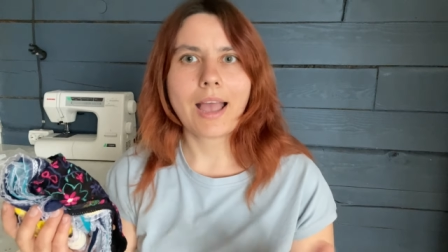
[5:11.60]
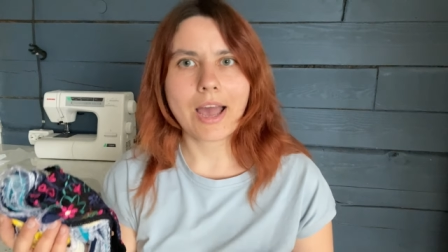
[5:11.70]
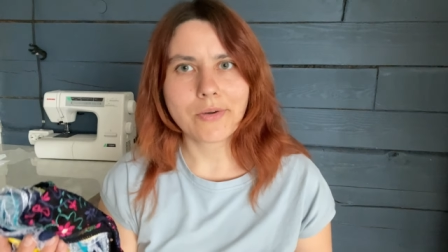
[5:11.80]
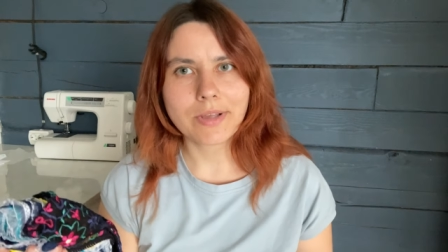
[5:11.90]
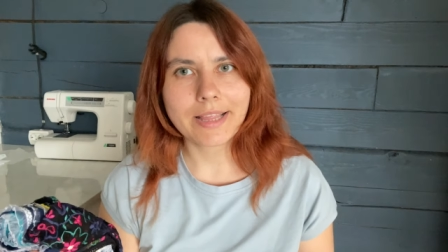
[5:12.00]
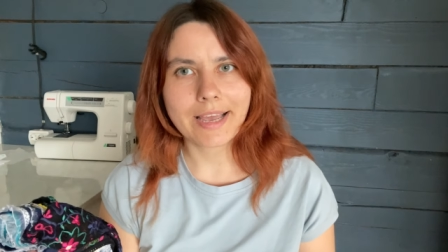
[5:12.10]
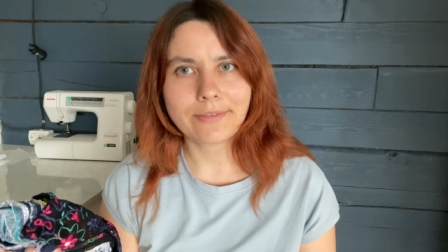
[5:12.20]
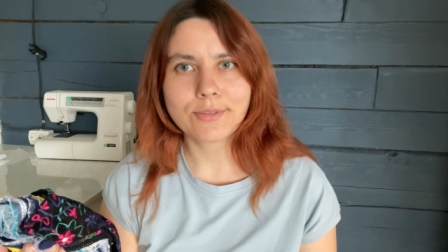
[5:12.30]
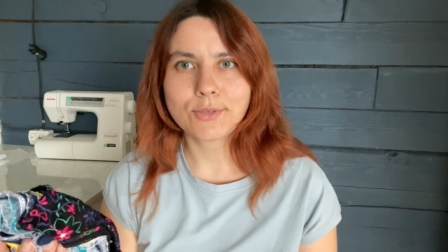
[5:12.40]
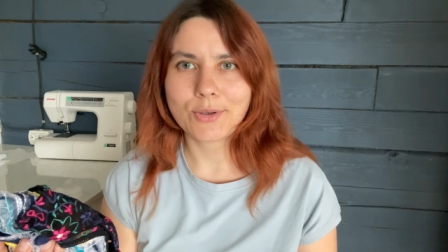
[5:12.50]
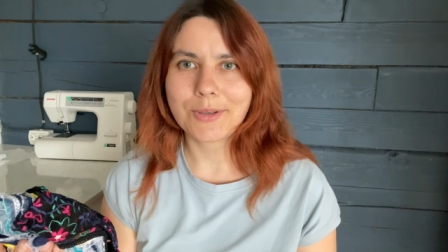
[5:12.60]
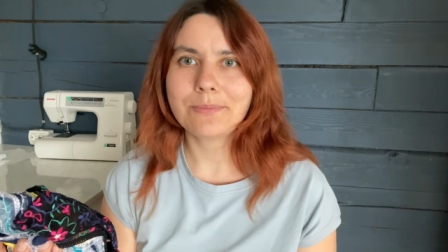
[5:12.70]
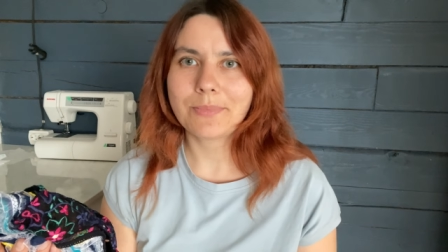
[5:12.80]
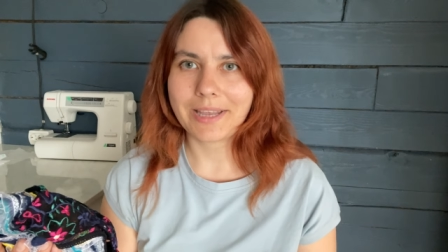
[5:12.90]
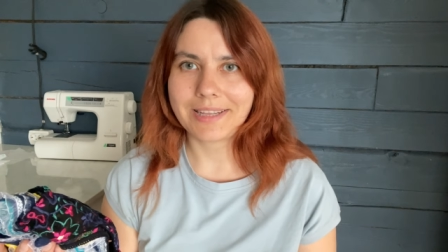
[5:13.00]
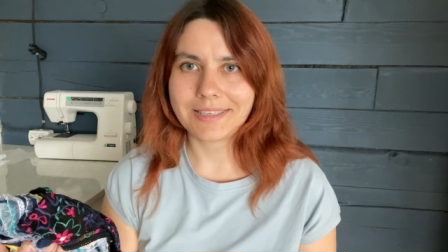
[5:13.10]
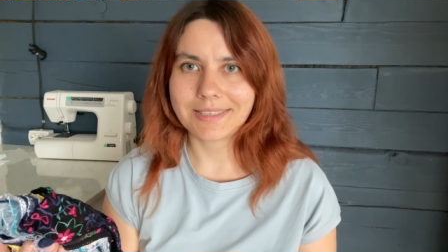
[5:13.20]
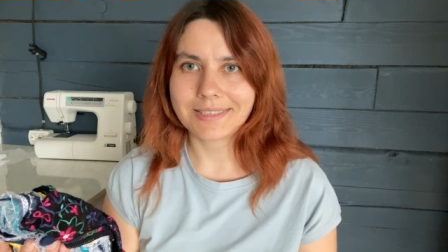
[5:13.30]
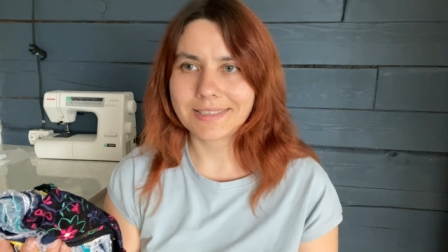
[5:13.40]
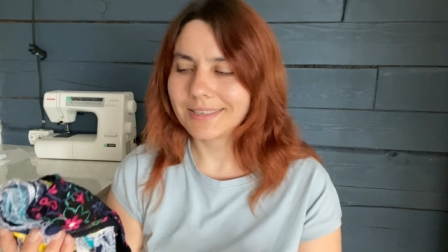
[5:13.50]
Have a laugh sewing
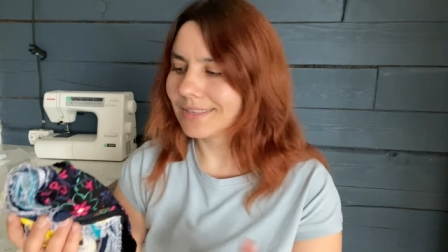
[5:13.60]
panties.